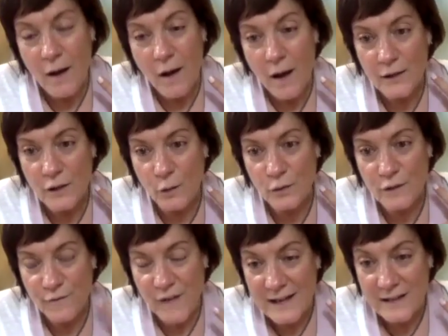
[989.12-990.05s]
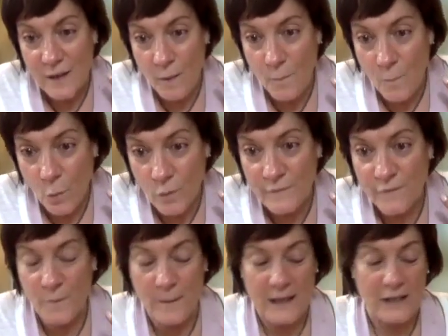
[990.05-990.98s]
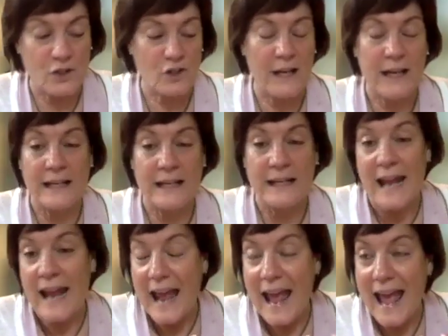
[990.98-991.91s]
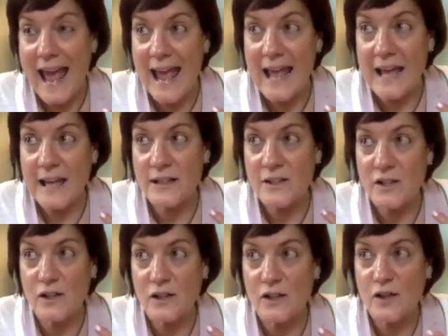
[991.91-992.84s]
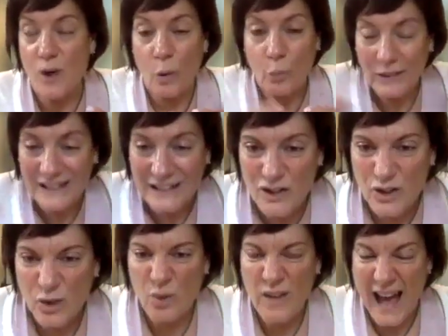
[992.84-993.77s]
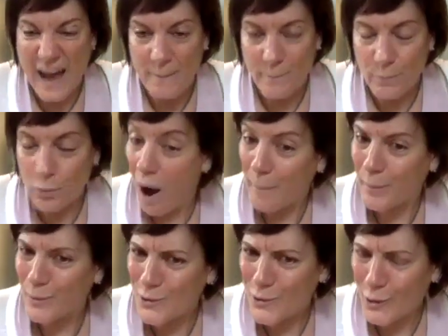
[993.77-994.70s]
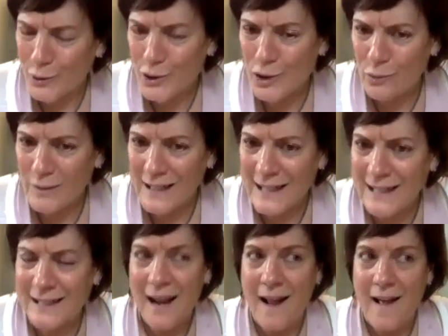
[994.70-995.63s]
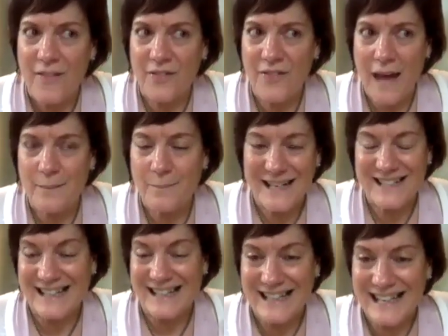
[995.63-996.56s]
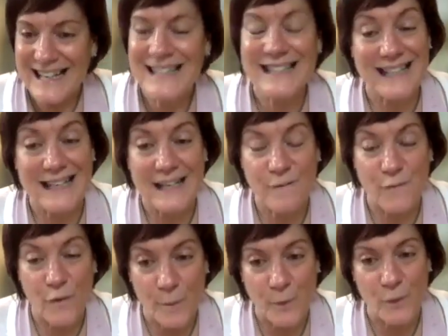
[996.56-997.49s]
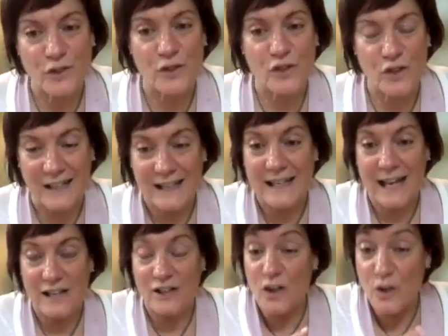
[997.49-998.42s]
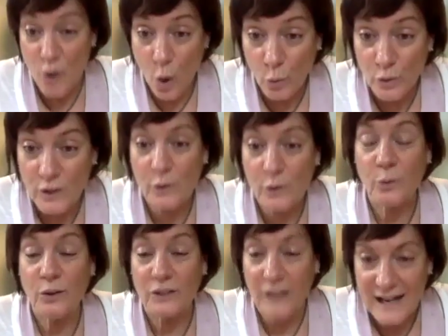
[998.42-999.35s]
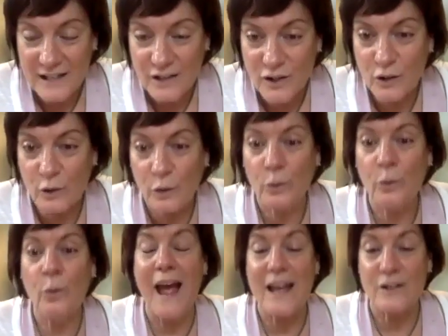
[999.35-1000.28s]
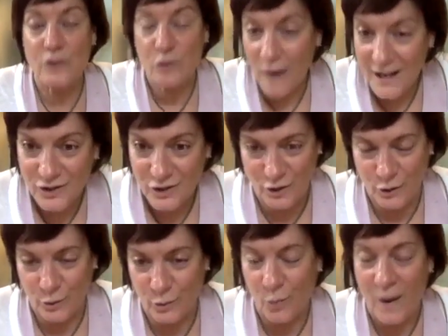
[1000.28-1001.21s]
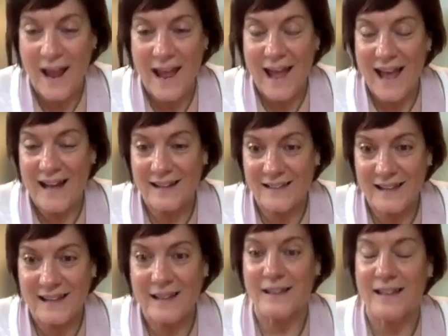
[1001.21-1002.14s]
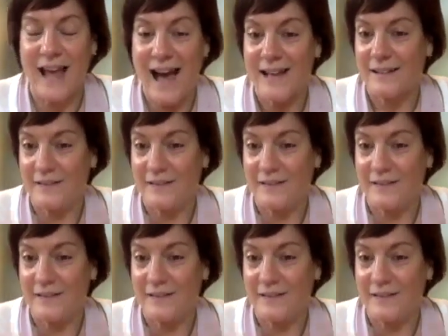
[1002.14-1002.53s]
you know, to find out more information, and don't really do that proper nurturing that makes it easy for the person to get to know you, like you, and trust you. And I think that